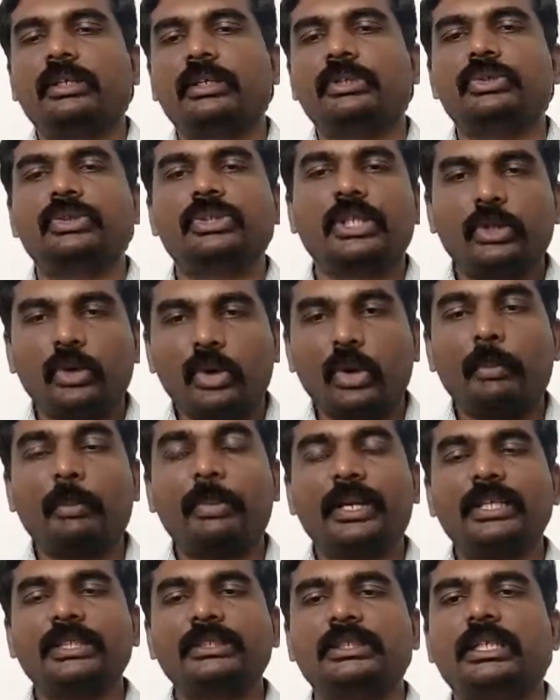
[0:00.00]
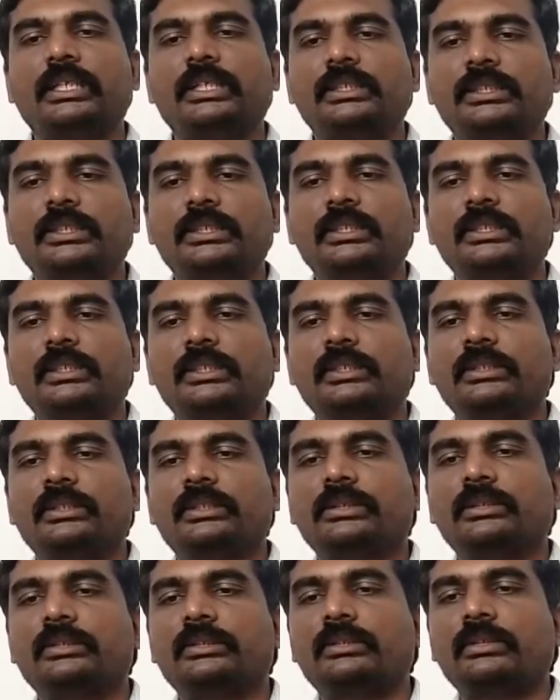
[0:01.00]
usually operates at
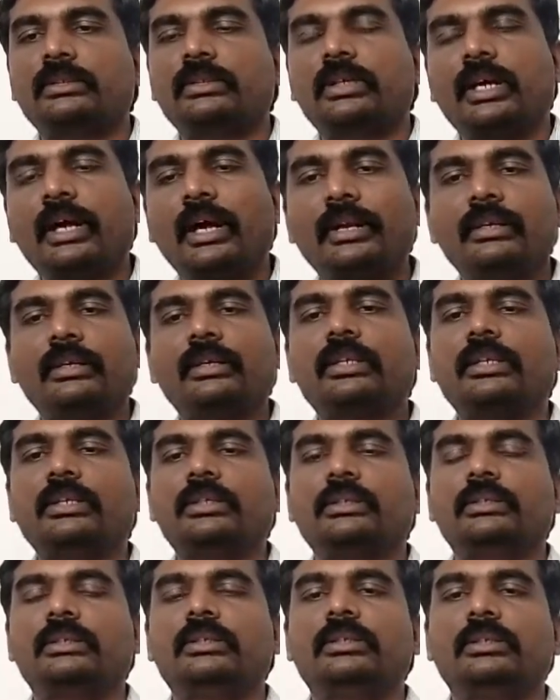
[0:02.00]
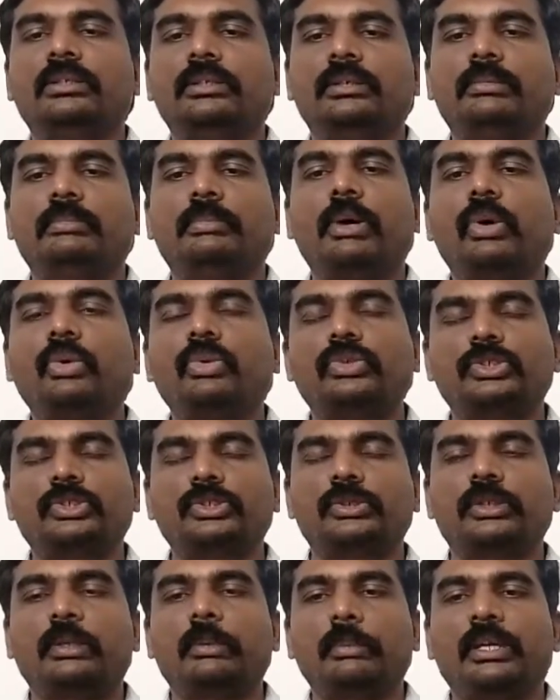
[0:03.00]
100 pounds
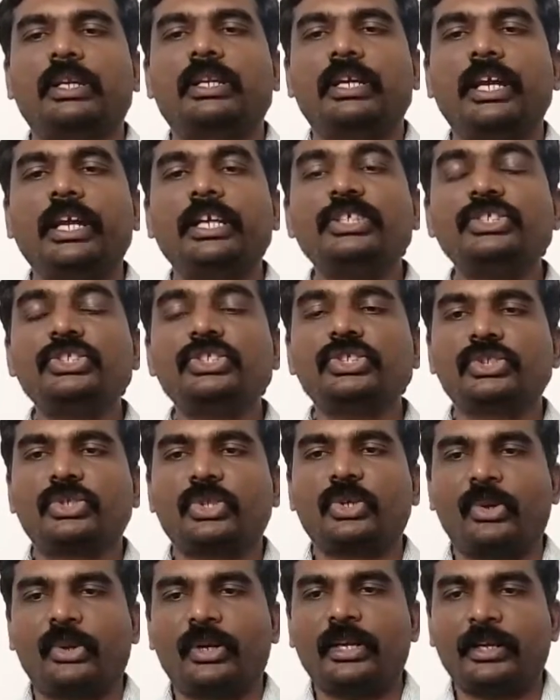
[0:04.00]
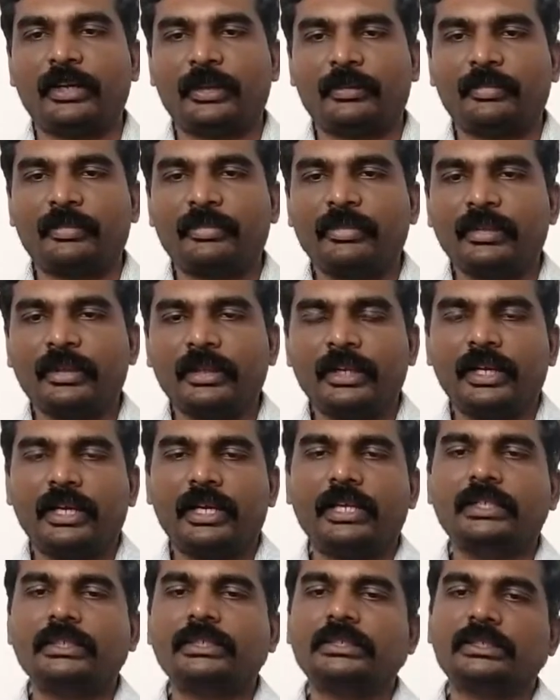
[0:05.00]
per inch square,
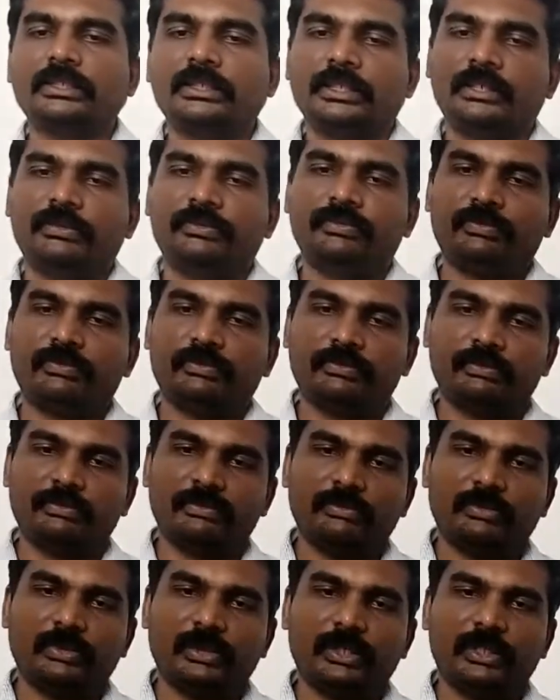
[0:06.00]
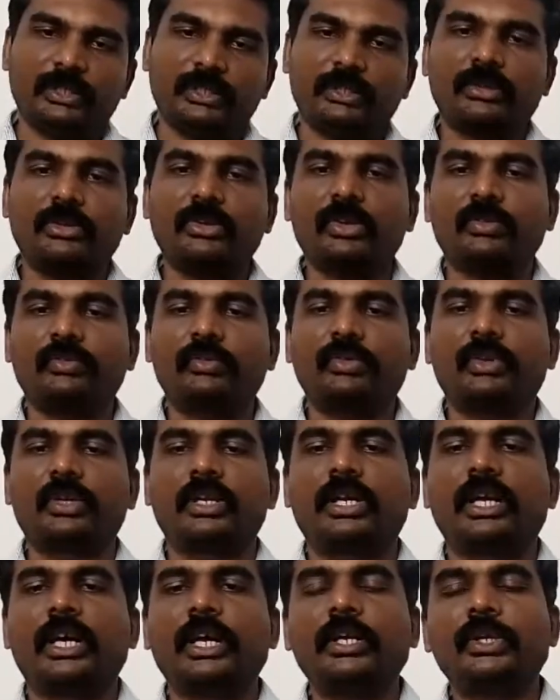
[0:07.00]
and if we go for
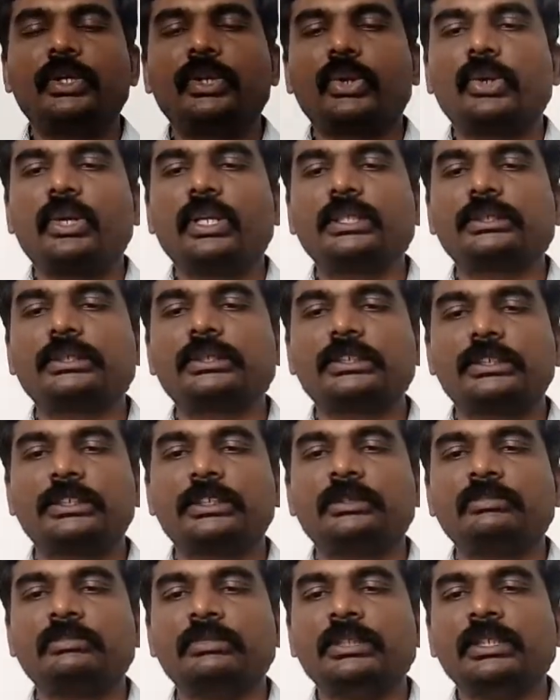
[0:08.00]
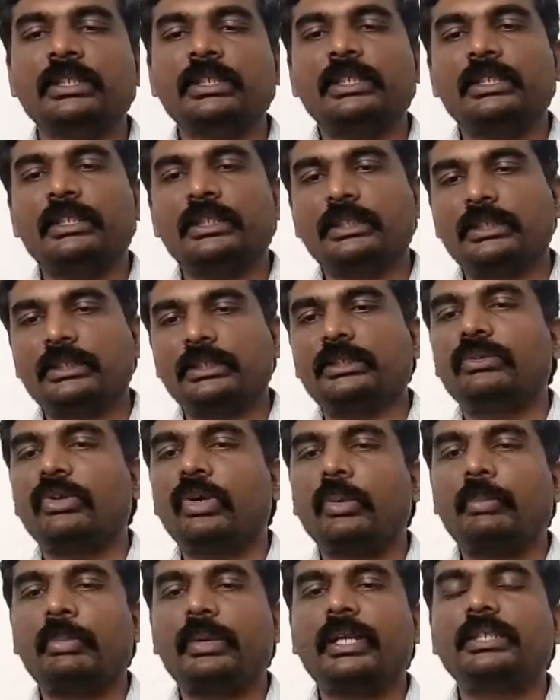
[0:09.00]
a hydraulic system, it
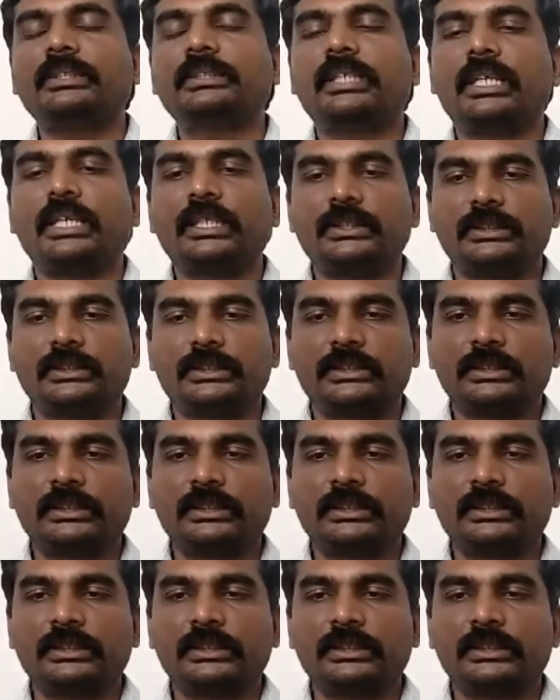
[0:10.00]
operates at